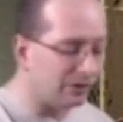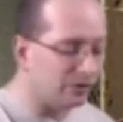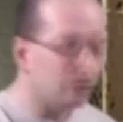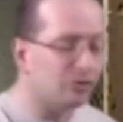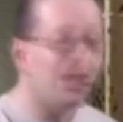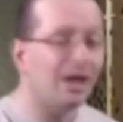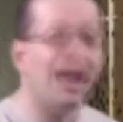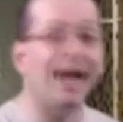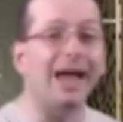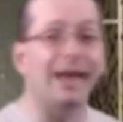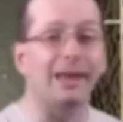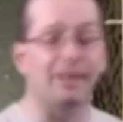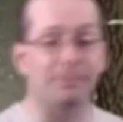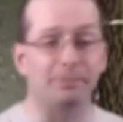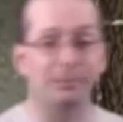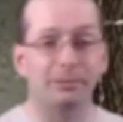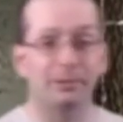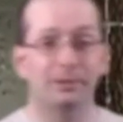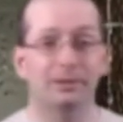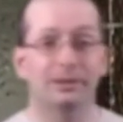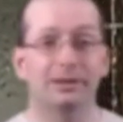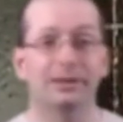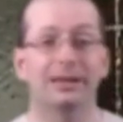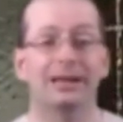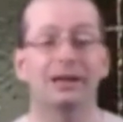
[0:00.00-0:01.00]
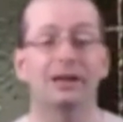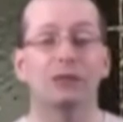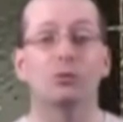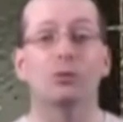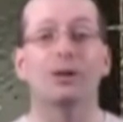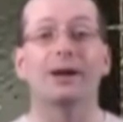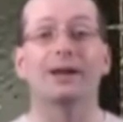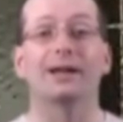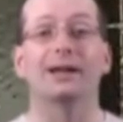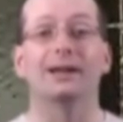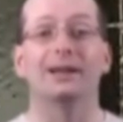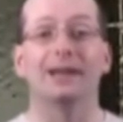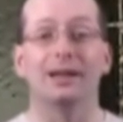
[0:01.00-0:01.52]
type can
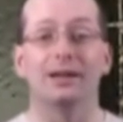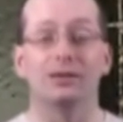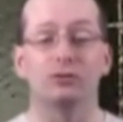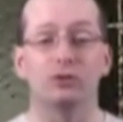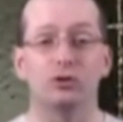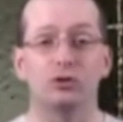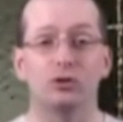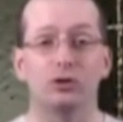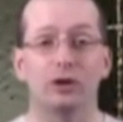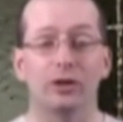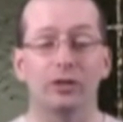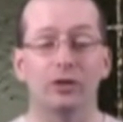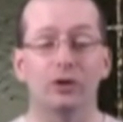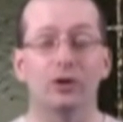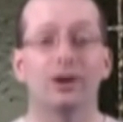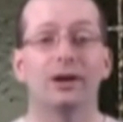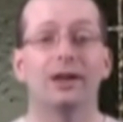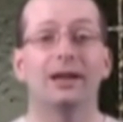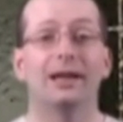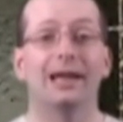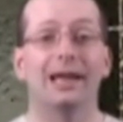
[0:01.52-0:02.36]
recognize each other.